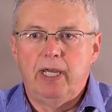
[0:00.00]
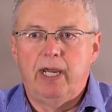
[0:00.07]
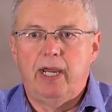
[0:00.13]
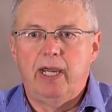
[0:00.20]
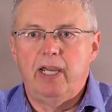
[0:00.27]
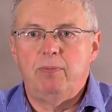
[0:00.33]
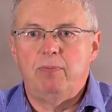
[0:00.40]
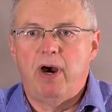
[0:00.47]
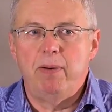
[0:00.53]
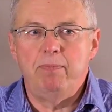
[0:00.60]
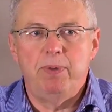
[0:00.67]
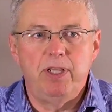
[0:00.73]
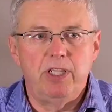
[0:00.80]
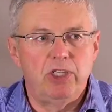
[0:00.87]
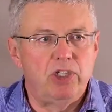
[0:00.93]
It
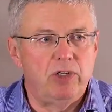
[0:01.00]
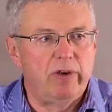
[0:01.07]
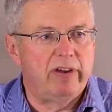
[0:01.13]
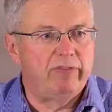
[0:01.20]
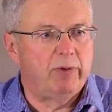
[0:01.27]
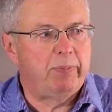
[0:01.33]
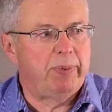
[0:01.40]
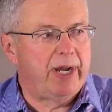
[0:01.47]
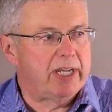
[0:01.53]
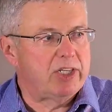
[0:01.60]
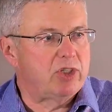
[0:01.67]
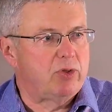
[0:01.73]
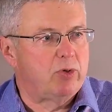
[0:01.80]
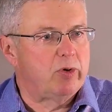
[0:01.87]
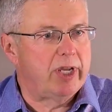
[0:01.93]
might be that you have a
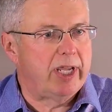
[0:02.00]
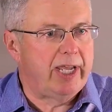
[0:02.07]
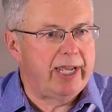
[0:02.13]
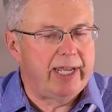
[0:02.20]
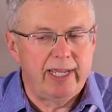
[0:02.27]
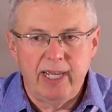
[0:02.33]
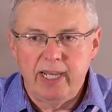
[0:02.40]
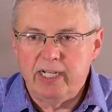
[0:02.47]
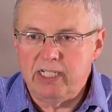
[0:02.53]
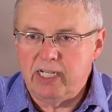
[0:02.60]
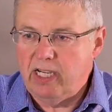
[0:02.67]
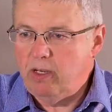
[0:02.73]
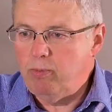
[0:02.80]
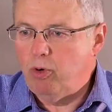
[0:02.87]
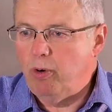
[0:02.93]
pastoral care
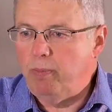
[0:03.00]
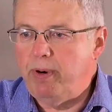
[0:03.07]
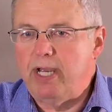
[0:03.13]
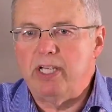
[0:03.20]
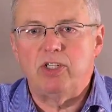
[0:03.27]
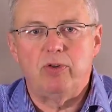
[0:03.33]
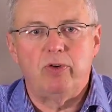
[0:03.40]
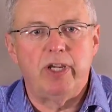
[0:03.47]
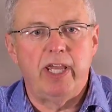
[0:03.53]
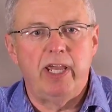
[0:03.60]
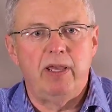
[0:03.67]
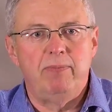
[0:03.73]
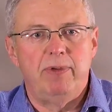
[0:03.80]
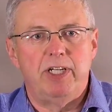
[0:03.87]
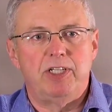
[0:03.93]
team or a pastoral
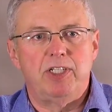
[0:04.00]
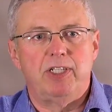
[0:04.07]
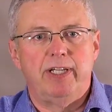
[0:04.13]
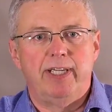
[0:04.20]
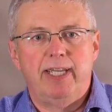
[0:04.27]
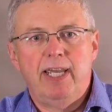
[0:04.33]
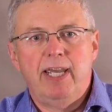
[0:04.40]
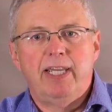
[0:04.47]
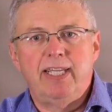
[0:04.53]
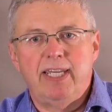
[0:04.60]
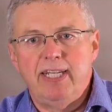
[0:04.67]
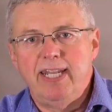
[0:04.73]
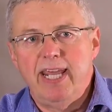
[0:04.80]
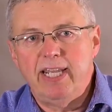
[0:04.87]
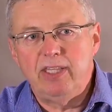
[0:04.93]
care minister.
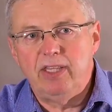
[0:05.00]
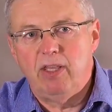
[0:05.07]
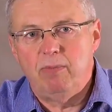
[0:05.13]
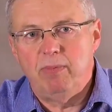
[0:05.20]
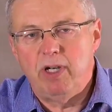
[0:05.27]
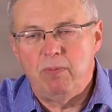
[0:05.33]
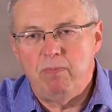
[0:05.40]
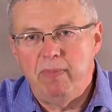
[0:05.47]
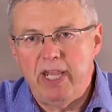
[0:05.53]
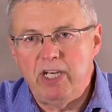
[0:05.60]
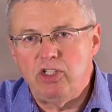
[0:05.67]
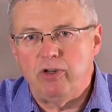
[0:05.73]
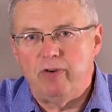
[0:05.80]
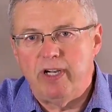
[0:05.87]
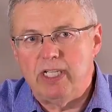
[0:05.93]
Connect them in a
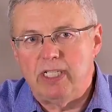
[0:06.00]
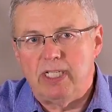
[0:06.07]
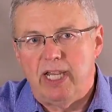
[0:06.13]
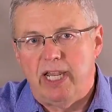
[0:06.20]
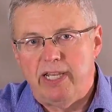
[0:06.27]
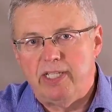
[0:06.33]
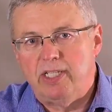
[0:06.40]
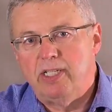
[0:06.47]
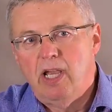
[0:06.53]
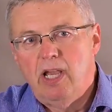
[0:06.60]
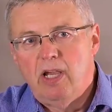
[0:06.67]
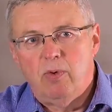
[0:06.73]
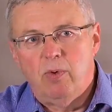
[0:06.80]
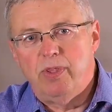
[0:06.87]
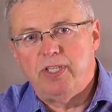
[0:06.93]
mentoring sense
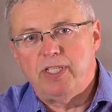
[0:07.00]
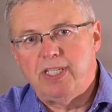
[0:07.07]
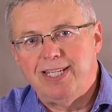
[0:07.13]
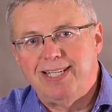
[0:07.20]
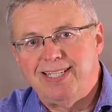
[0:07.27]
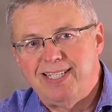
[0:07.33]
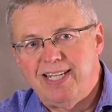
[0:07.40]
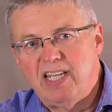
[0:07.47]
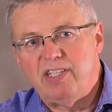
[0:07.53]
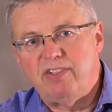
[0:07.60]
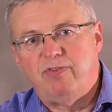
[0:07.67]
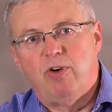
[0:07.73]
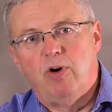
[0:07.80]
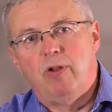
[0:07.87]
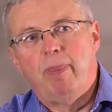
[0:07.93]
with a
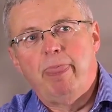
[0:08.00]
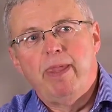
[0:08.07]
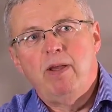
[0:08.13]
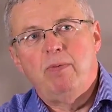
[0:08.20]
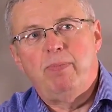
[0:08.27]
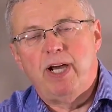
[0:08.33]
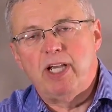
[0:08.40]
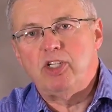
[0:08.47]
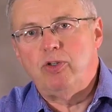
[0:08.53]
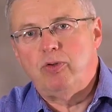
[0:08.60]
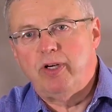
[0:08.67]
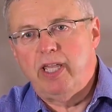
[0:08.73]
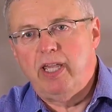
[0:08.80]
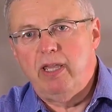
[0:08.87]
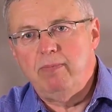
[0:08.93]
successful
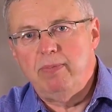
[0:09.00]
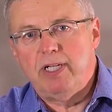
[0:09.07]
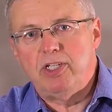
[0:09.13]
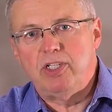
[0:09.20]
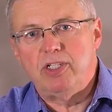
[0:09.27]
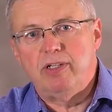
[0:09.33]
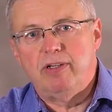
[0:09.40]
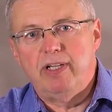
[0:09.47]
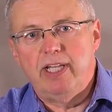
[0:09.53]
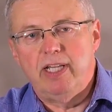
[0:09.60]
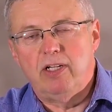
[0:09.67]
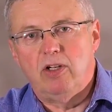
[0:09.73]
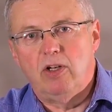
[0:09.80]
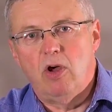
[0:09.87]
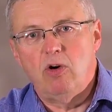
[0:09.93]
pastoral care minister
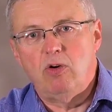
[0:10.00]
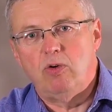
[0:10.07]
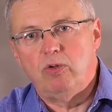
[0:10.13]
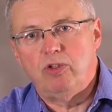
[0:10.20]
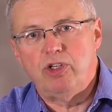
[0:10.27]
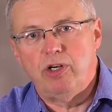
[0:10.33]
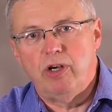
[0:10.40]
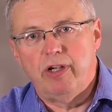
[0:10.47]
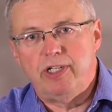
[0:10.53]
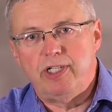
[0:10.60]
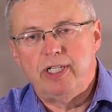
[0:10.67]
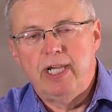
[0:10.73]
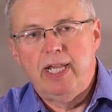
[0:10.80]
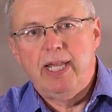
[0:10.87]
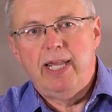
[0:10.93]
in a local
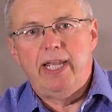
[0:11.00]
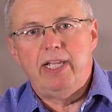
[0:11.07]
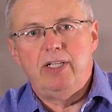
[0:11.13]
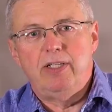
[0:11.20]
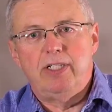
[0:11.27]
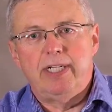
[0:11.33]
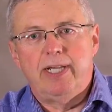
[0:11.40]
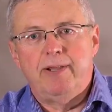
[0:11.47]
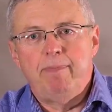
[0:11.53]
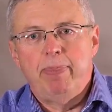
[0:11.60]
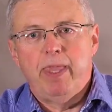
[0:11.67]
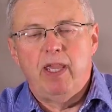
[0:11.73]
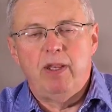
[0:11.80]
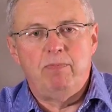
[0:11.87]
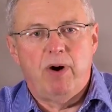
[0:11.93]
church. And
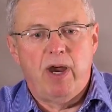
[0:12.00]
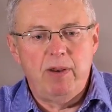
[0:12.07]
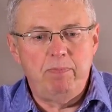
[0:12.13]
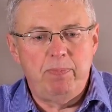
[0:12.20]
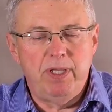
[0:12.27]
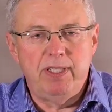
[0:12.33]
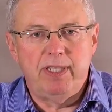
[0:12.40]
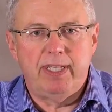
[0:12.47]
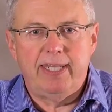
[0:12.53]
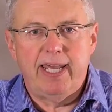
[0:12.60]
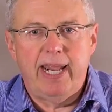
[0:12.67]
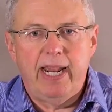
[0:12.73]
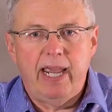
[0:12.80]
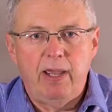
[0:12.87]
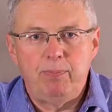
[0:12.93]
it might be
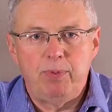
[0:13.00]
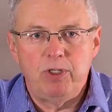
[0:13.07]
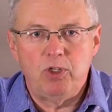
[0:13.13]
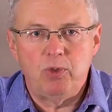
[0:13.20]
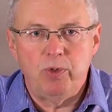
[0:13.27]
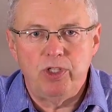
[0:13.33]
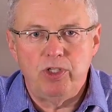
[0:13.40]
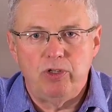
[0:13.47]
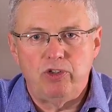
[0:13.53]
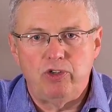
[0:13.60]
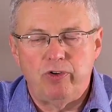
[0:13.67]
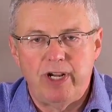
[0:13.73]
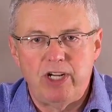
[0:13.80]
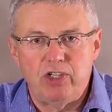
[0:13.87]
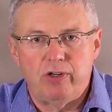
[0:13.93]
that happens with your
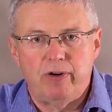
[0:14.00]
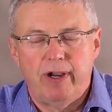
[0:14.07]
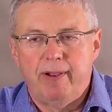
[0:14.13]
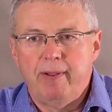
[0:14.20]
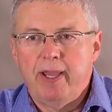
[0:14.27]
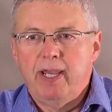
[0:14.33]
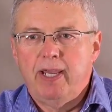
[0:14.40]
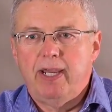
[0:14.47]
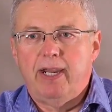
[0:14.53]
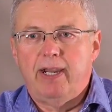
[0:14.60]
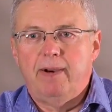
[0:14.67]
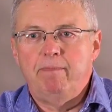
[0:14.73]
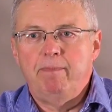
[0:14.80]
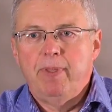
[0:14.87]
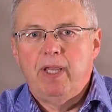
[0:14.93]
treasurer.
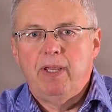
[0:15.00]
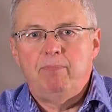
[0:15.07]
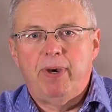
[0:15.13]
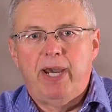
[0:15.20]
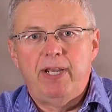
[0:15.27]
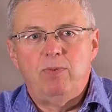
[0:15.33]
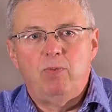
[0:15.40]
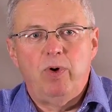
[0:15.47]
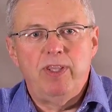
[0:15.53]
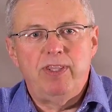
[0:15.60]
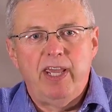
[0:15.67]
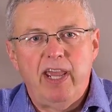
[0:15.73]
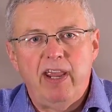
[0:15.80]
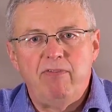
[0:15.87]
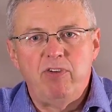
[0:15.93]
But
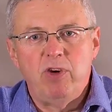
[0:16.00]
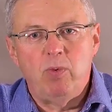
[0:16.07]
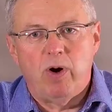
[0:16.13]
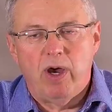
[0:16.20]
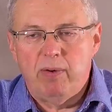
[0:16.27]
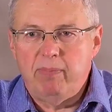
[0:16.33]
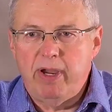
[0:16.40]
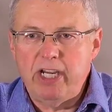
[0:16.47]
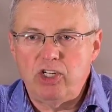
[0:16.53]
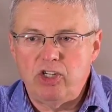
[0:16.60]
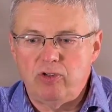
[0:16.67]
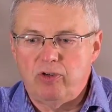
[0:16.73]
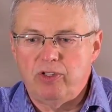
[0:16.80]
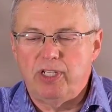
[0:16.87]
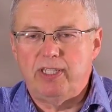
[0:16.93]
with everyone, make
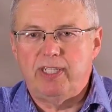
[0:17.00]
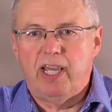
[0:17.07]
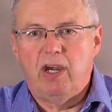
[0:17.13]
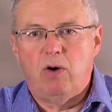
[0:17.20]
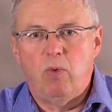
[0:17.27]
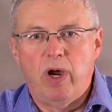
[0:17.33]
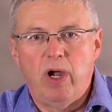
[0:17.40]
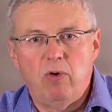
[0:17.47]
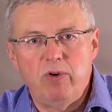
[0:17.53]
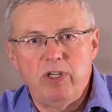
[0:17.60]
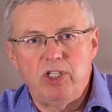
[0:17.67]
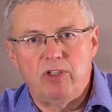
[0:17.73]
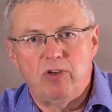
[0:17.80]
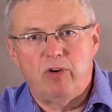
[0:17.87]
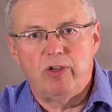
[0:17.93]
sure that they are well
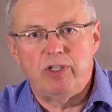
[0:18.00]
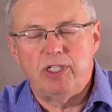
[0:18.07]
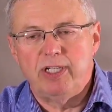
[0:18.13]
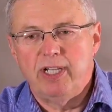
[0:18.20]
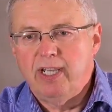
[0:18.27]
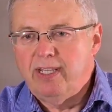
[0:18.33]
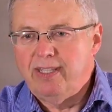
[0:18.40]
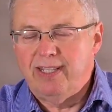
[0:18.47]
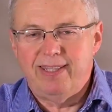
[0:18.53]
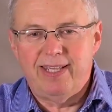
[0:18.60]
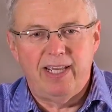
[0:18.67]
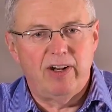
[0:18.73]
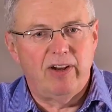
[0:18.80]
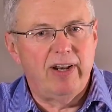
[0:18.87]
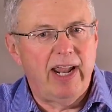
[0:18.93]
resourced, that
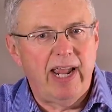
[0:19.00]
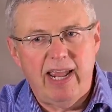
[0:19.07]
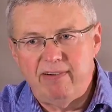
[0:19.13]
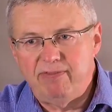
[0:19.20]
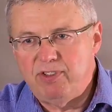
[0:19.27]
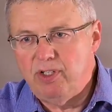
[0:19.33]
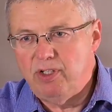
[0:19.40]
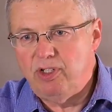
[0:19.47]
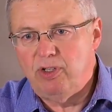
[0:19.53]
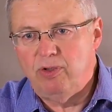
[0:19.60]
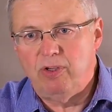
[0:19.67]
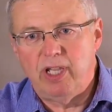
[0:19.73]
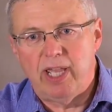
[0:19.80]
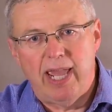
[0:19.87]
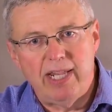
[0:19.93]
they don't have to
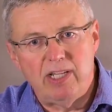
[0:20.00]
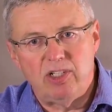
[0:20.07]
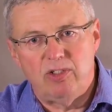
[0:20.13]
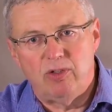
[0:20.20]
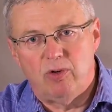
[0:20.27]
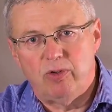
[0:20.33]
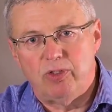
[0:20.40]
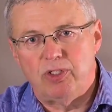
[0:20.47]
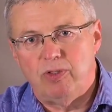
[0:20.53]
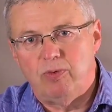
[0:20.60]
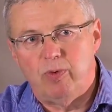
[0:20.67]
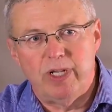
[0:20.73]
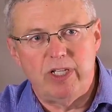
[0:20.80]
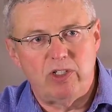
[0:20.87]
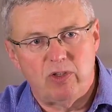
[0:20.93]
do cake stalls to
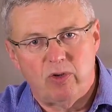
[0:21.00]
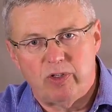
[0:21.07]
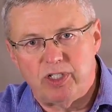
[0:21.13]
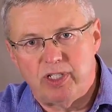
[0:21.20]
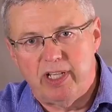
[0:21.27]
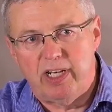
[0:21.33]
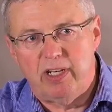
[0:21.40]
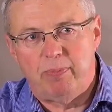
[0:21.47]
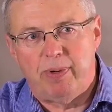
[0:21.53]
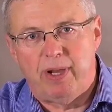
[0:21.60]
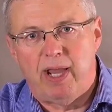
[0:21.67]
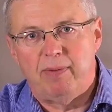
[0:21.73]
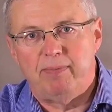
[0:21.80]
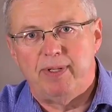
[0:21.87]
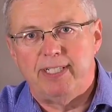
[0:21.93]
resource their
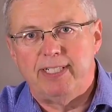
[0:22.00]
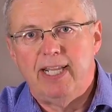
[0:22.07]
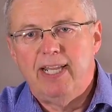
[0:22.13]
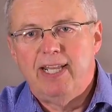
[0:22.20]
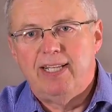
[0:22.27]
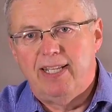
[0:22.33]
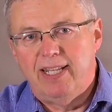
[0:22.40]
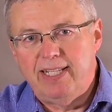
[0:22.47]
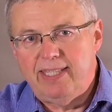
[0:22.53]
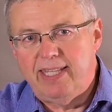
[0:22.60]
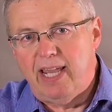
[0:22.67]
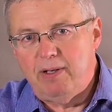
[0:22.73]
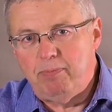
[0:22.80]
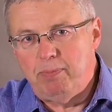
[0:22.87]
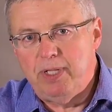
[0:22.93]
department. Let
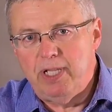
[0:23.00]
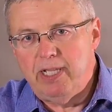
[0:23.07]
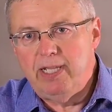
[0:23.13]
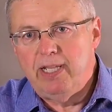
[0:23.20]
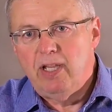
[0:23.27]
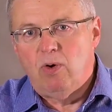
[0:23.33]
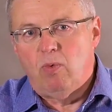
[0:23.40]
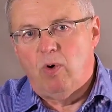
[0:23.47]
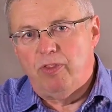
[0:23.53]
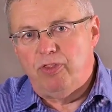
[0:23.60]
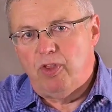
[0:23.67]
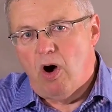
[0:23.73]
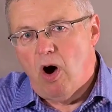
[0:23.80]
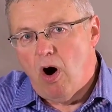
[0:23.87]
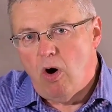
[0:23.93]
that be
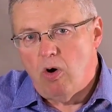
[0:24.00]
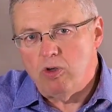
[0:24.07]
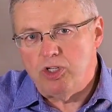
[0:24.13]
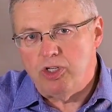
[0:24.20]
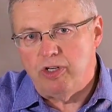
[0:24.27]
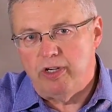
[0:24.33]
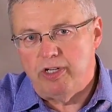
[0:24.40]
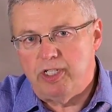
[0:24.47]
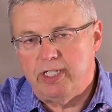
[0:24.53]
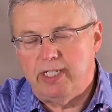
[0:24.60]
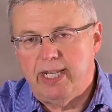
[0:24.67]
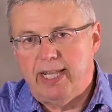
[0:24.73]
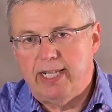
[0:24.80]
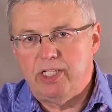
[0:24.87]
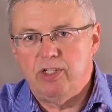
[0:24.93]
what the whole church
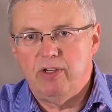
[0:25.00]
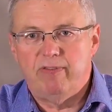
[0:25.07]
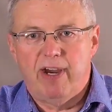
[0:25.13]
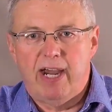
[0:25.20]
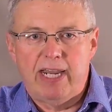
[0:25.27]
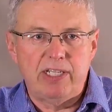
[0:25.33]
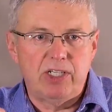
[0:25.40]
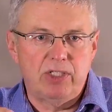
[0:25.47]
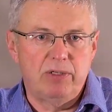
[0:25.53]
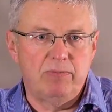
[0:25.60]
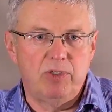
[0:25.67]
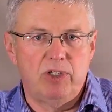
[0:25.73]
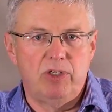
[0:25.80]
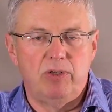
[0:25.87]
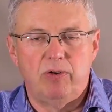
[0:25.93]
does. You've asked
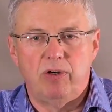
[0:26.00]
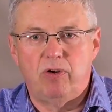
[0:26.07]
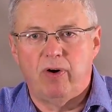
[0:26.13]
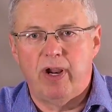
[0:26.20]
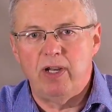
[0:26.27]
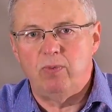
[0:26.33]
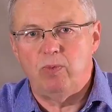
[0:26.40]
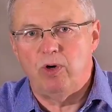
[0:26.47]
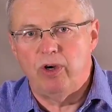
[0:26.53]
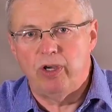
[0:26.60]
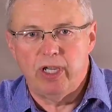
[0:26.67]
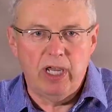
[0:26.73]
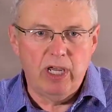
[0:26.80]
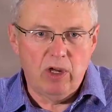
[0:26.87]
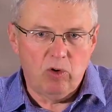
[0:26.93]
them to do a great
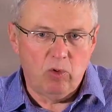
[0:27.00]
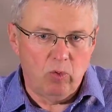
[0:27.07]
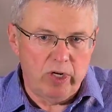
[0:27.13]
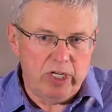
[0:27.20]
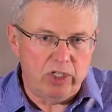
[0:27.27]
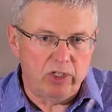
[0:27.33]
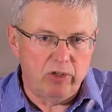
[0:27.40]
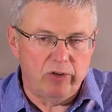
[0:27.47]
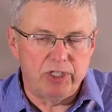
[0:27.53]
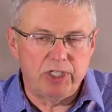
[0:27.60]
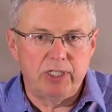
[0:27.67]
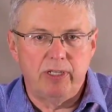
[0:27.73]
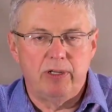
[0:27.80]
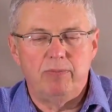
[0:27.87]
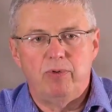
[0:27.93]
work.
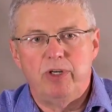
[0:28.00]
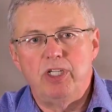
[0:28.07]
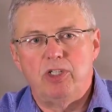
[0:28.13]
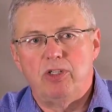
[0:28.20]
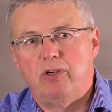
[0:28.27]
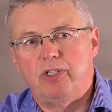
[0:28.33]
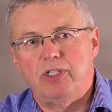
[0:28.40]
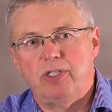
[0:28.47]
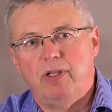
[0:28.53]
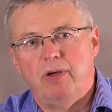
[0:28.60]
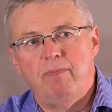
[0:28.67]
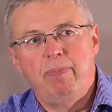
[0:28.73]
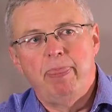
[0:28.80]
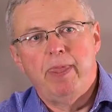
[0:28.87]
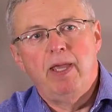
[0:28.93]
Resource them
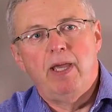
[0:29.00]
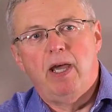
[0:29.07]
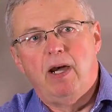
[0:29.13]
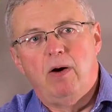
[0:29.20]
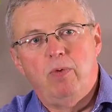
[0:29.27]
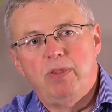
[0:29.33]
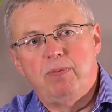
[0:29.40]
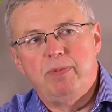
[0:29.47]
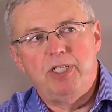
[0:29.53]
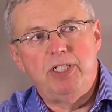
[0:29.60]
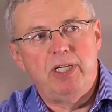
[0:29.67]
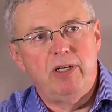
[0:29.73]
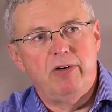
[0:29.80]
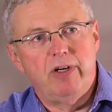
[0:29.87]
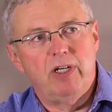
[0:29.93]
with
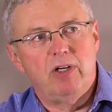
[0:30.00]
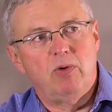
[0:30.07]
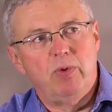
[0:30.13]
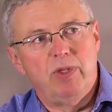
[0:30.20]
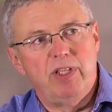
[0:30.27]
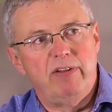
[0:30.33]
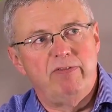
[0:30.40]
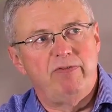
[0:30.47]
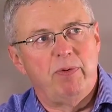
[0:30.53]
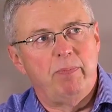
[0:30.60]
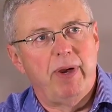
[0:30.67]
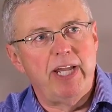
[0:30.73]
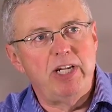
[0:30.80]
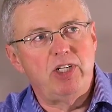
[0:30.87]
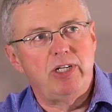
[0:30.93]
material, with
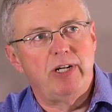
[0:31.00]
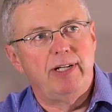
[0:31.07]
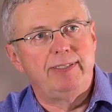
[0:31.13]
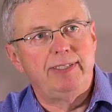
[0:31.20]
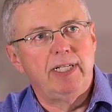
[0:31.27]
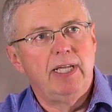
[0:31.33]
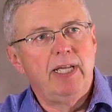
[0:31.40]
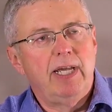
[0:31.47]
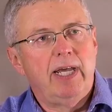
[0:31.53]
information.